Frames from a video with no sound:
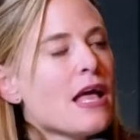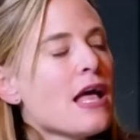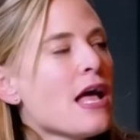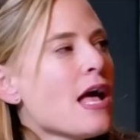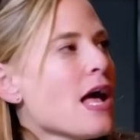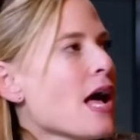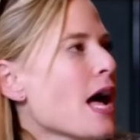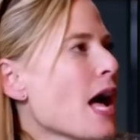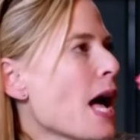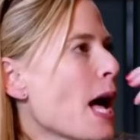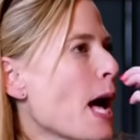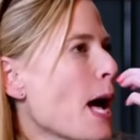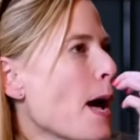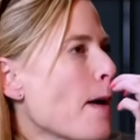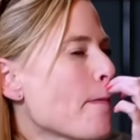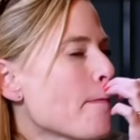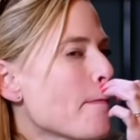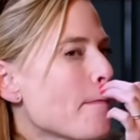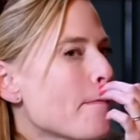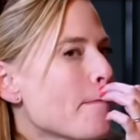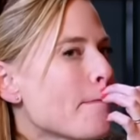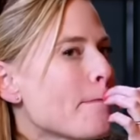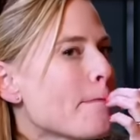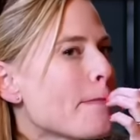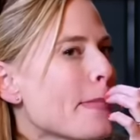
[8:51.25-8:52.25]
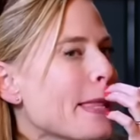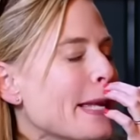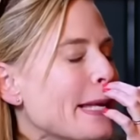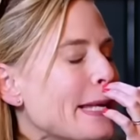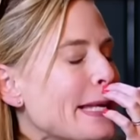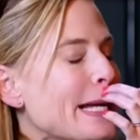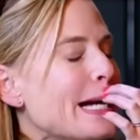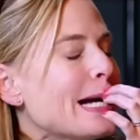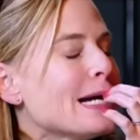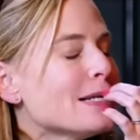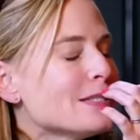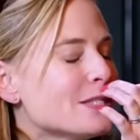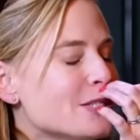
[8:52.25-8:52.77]
So
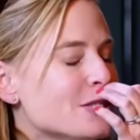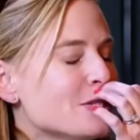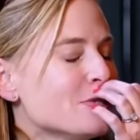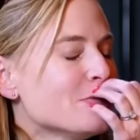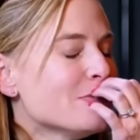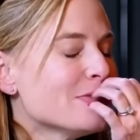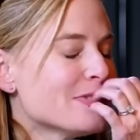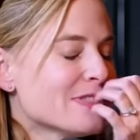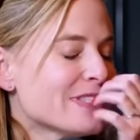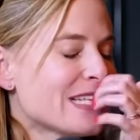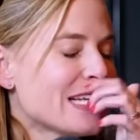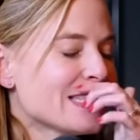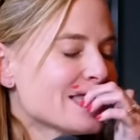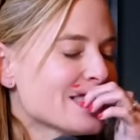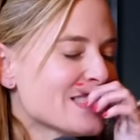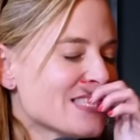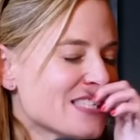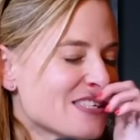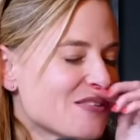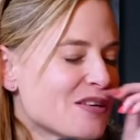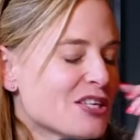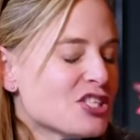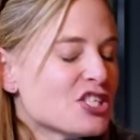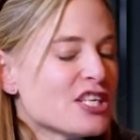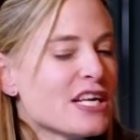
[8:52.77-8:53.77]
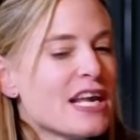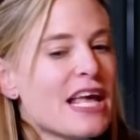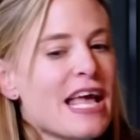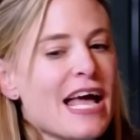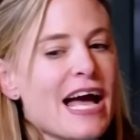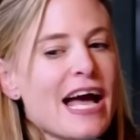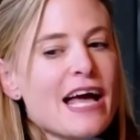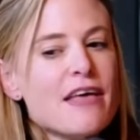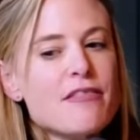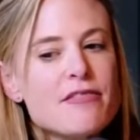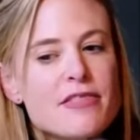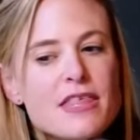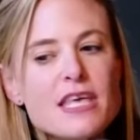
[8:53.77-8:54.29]
that's a good question.
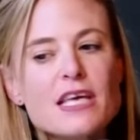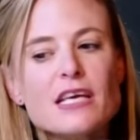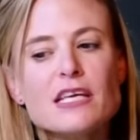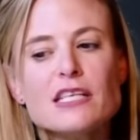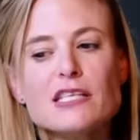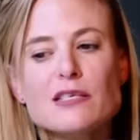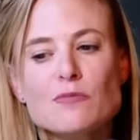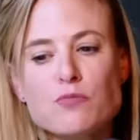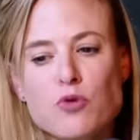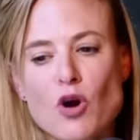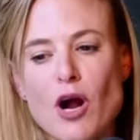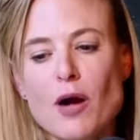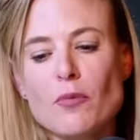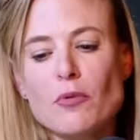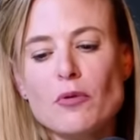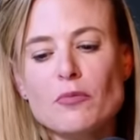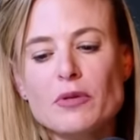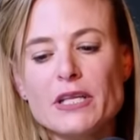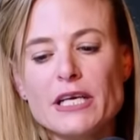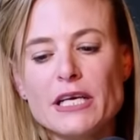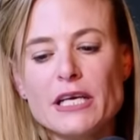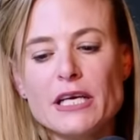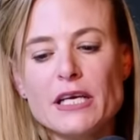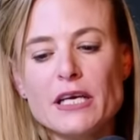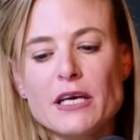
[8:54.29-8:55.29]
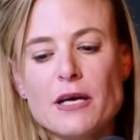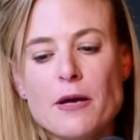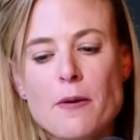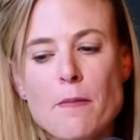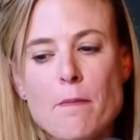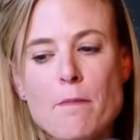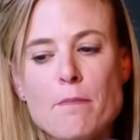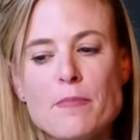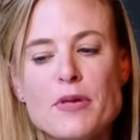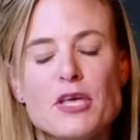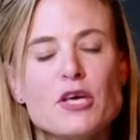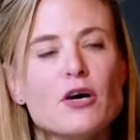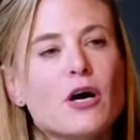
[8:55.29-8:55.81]
I think it's probably
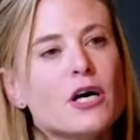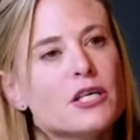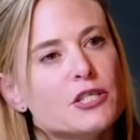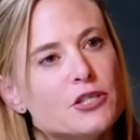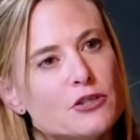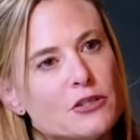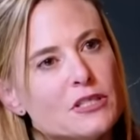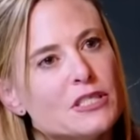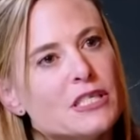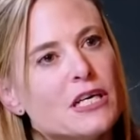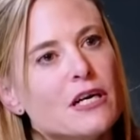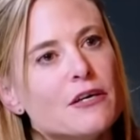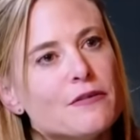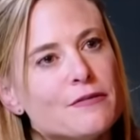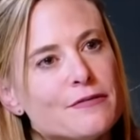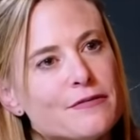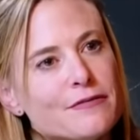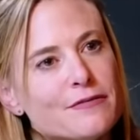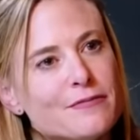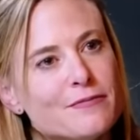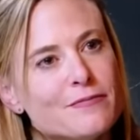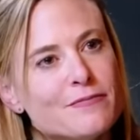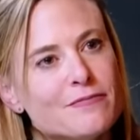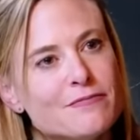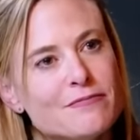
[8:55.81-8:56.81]
beyond yourself.